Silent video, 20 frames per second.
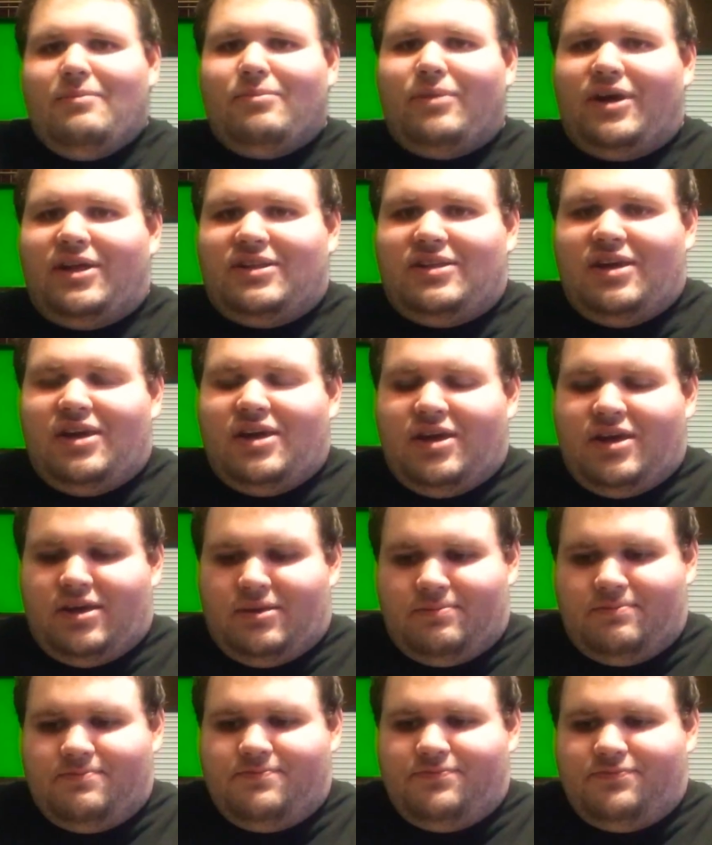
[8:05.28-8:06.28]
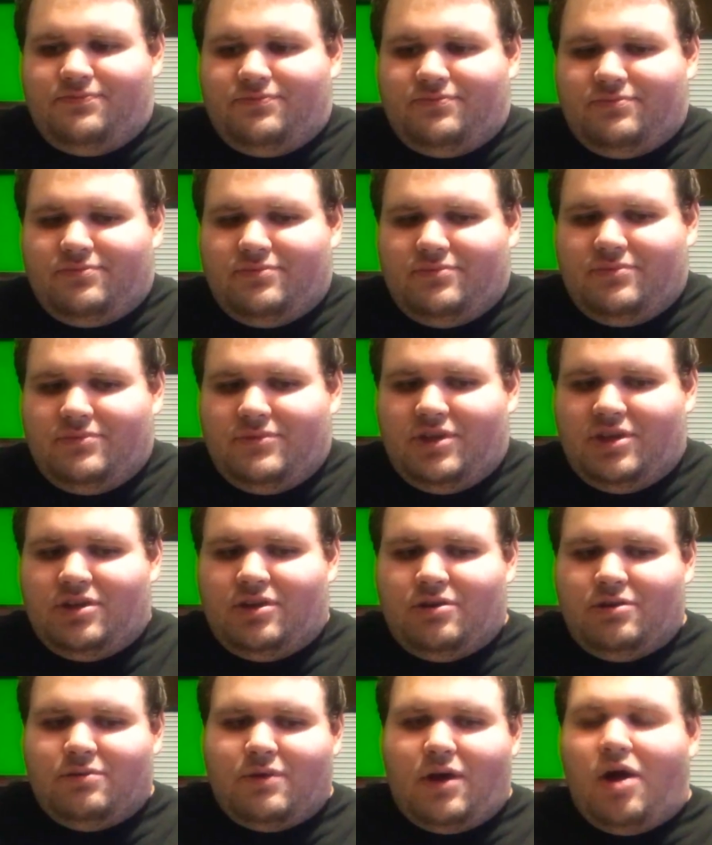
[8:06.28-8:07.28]
But,
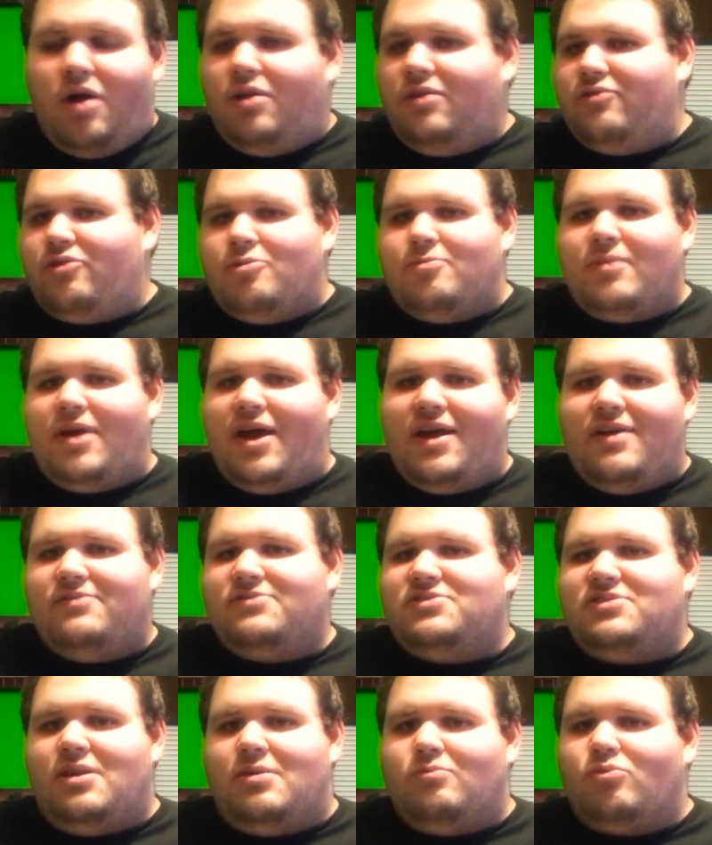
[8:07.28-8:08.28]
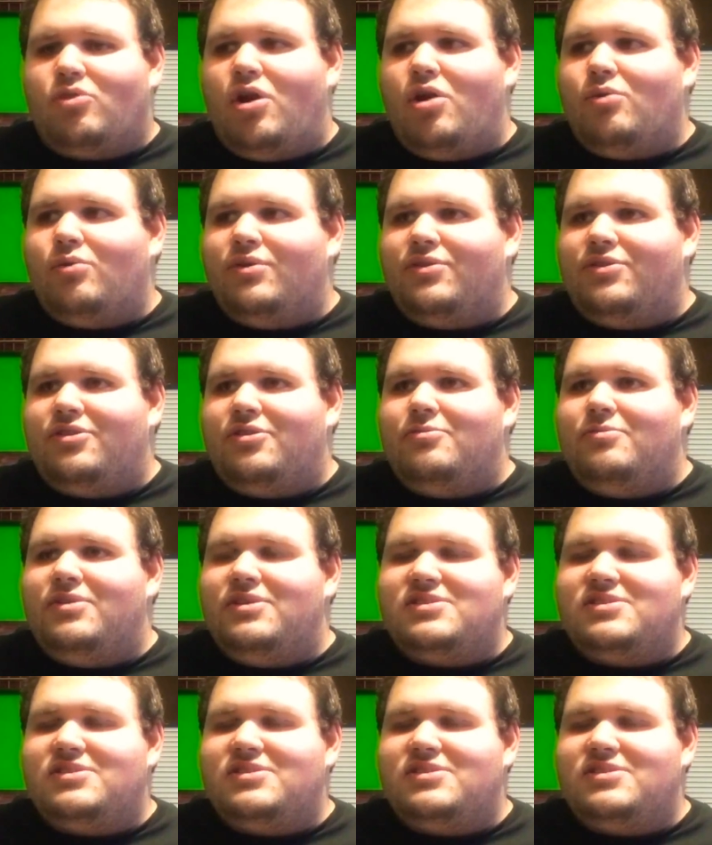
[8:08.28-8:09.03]
all of them have something wrong with him.